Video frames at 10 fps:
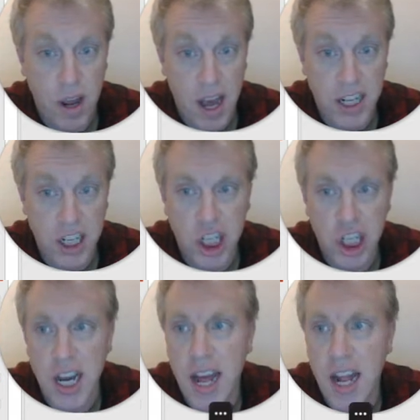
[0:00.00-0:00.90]
our
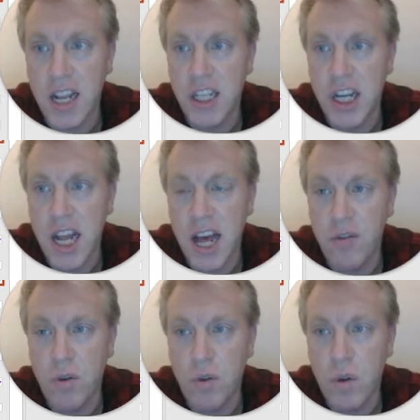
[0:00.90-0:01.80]
challenge
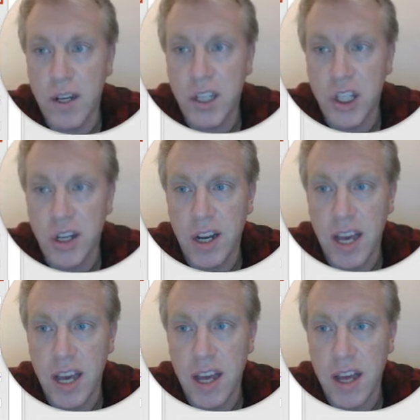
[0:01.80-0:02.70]
level question
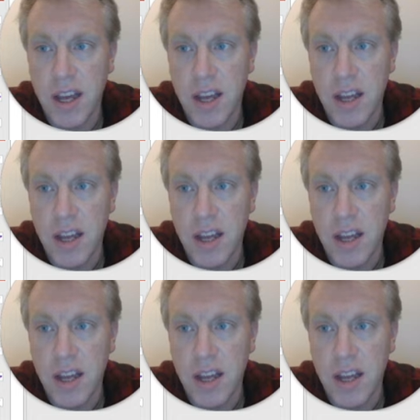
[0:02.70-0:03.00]
here,